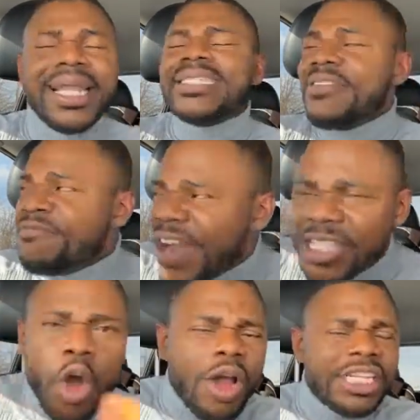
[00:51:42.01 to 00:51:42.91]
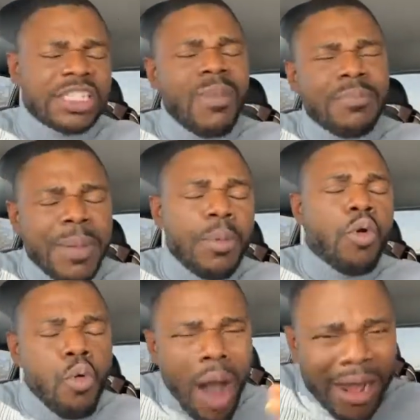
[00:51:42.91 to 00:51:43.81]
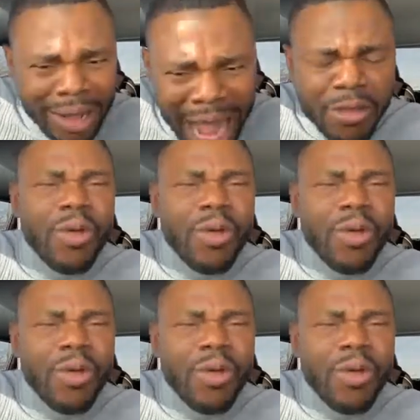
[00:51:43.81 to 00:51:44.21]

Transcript: Let's invite all the smart people who are